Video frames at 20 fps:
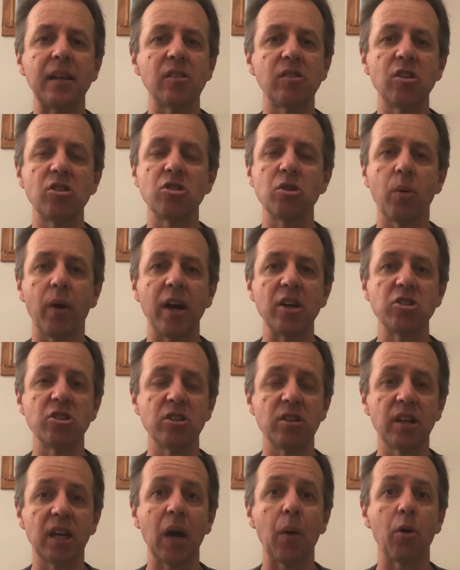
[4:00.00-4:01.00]
the situation
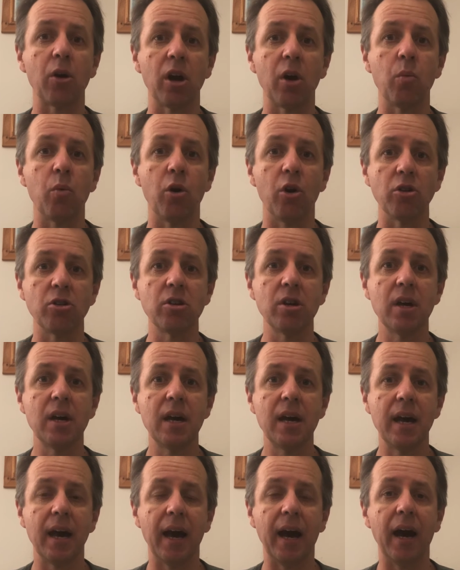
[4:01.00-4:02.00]
to get what I want,
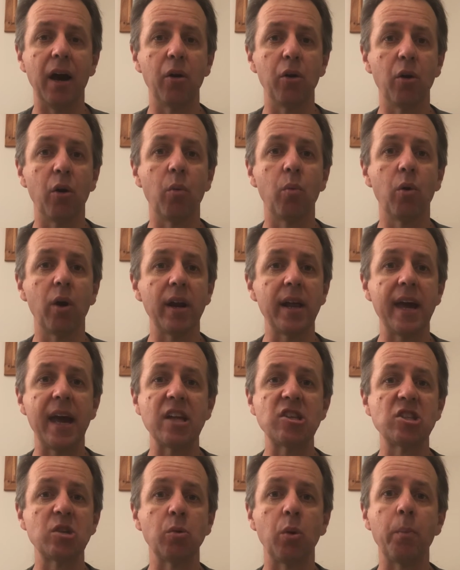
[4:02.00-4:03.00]
or what
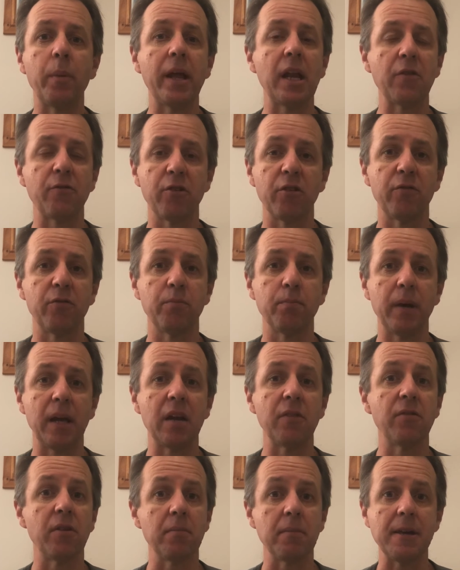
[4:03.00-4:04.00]
answer will
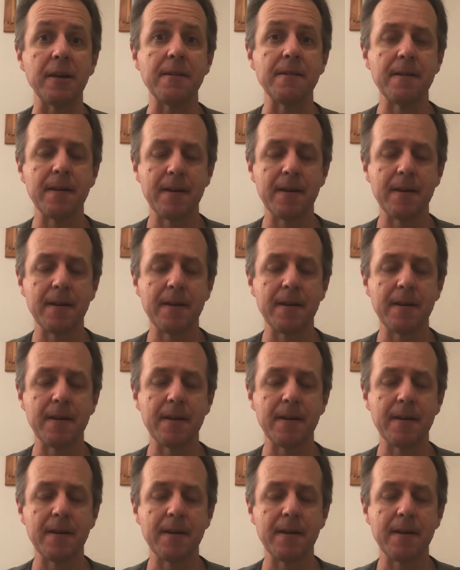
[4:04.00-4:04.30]
benefit me.